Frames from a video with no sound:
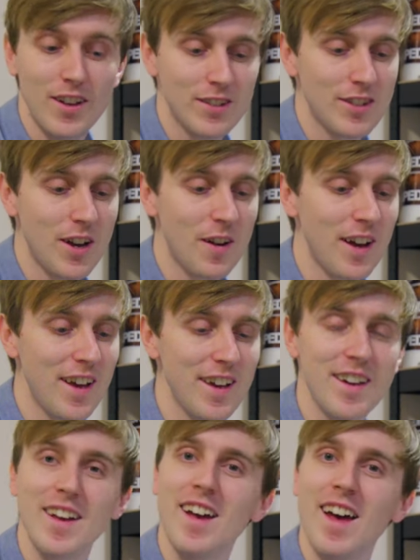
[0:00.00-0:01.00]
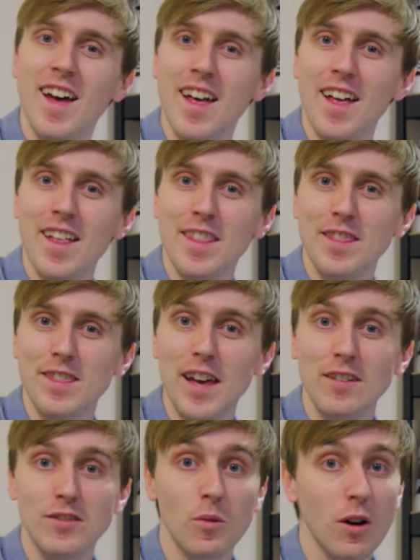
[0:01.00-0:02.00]
So
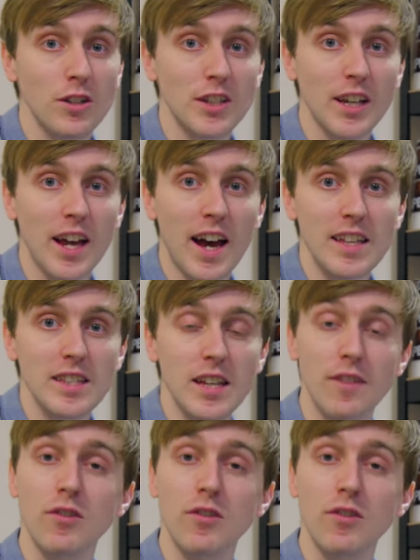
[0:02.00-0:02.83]
thanks for watching guys.